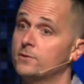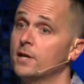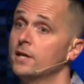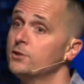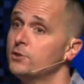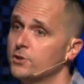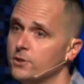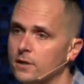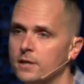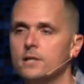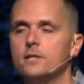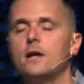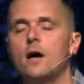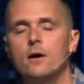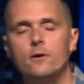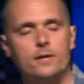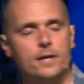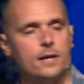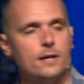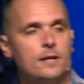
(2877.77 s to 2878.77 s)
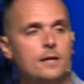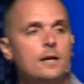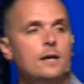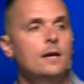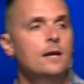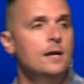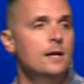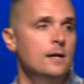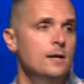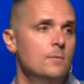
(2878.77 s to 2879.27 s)
touch sugar. It, okay.
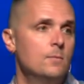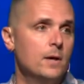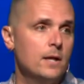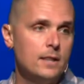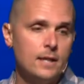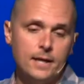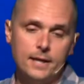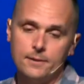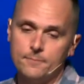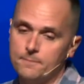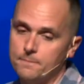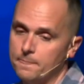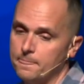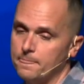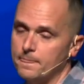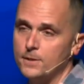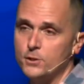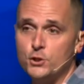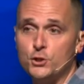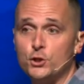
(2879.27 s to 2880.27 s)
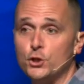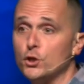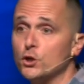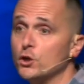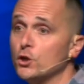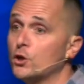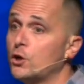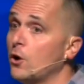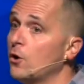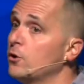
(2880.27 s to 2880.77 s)
But like,
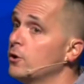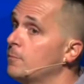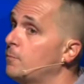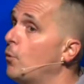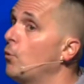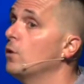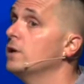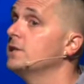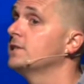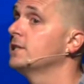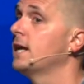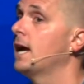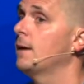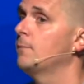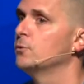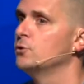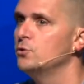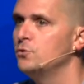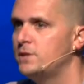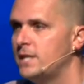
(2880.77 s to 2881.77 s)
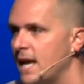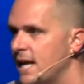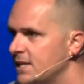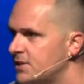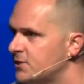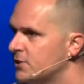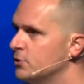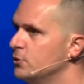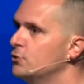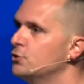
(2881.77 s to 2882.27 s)
sugar coated poison apple. You
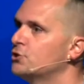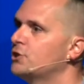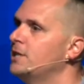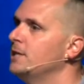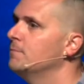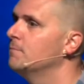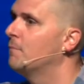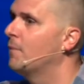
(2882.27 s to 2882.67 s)
taste it and you just keep